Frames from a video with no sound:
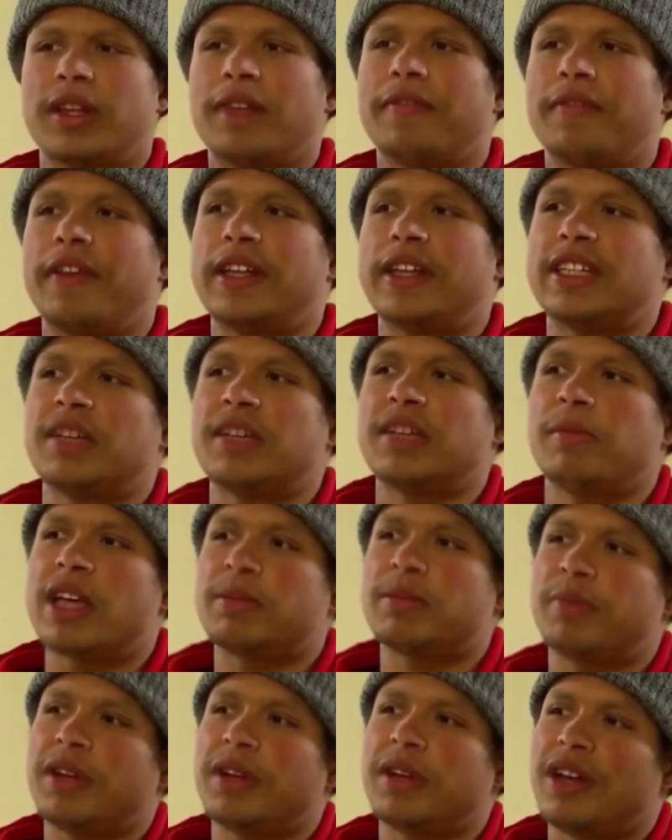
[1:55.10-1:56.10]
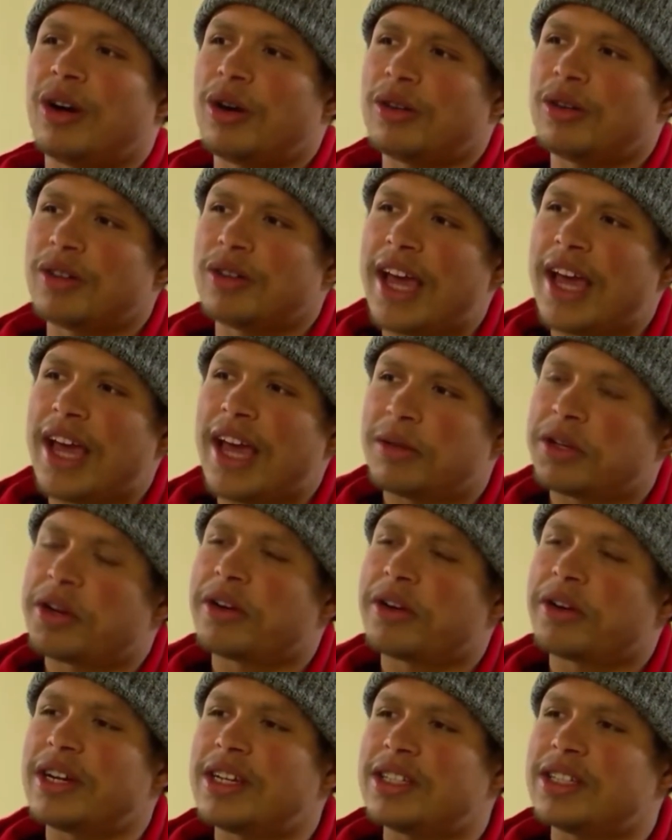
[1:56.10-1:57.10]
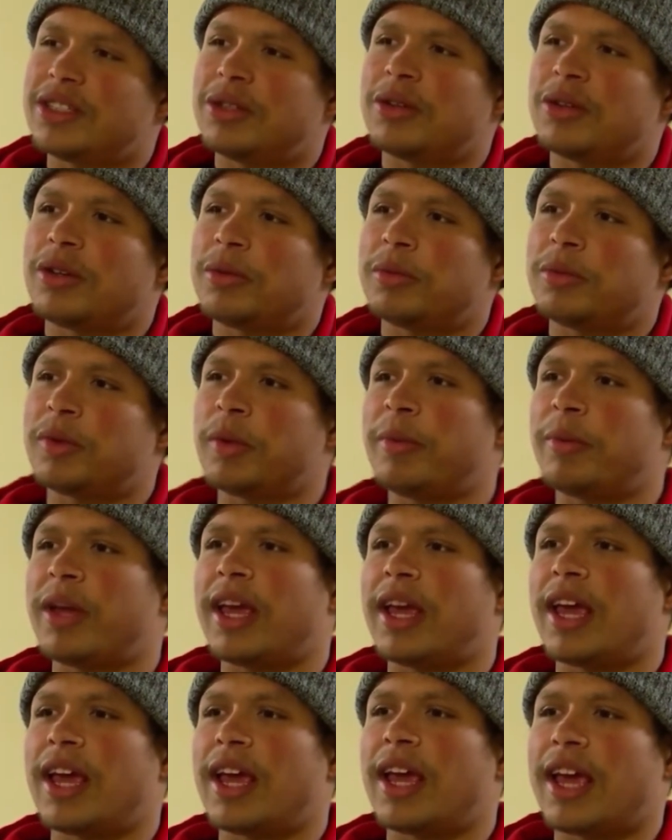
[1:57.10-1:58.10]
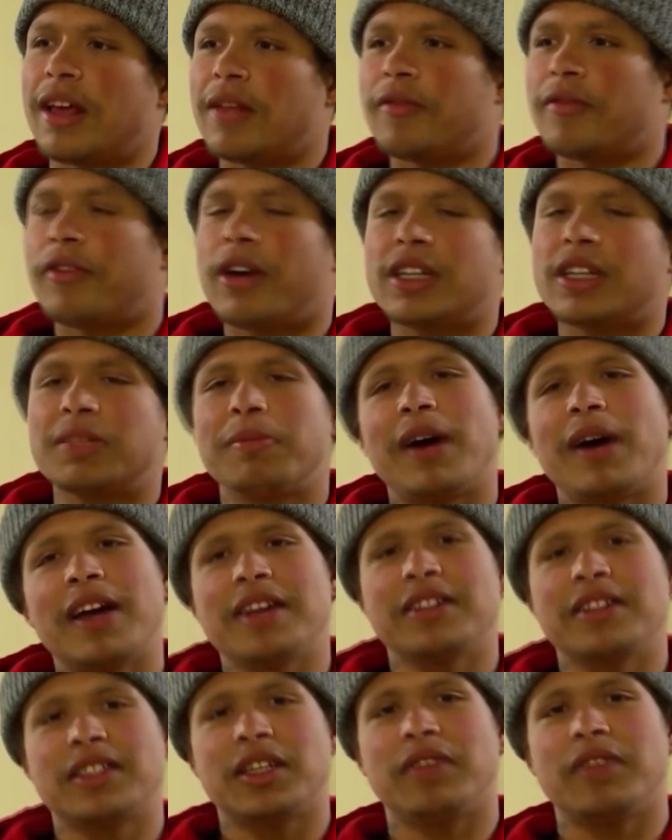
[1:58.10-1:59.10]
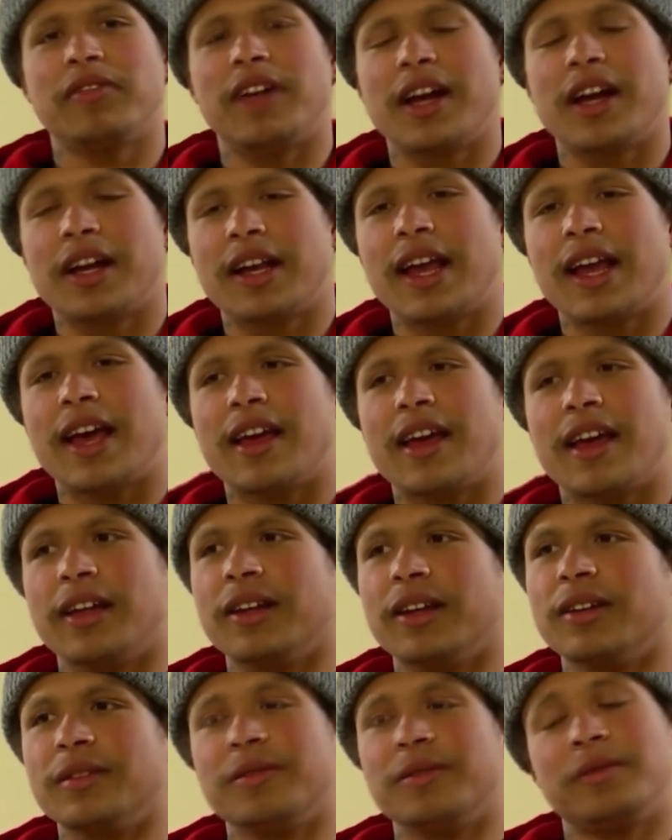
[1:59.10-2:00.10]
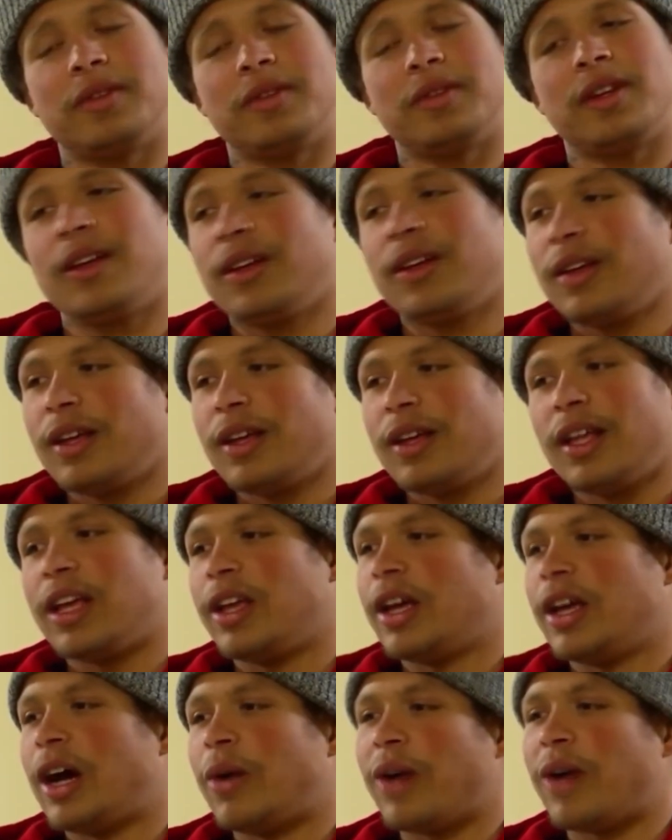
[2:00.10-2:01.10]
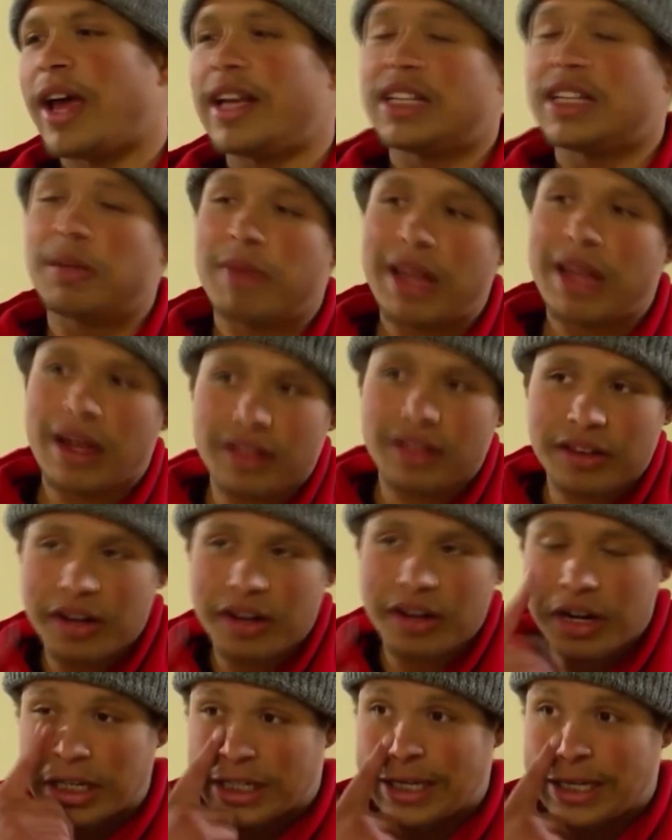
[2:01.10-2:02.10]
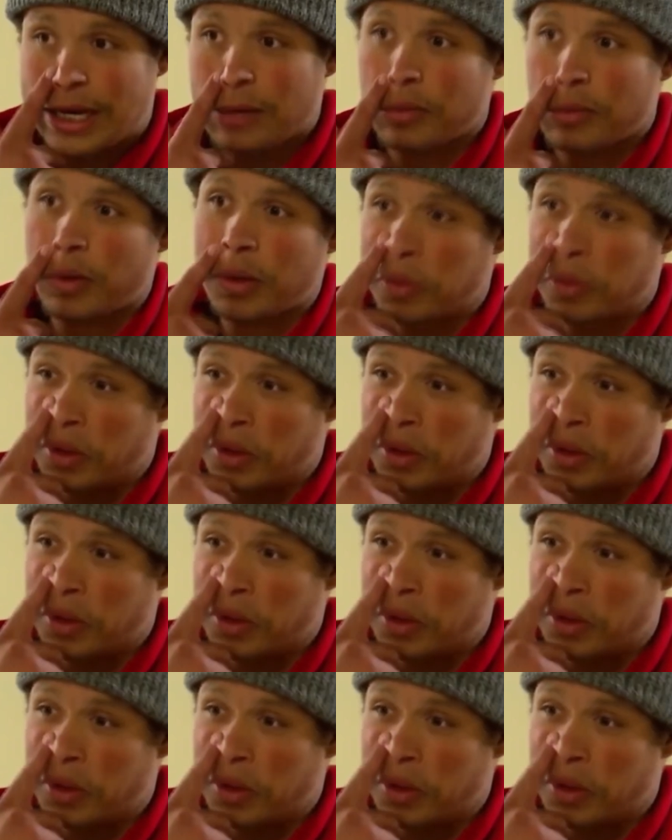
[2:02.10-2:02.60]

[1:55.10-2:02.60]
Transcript: 15 minutes below 8 degrees, you, you begin getting frostbite and stuff like that. and I would hate to be out there in the tent when it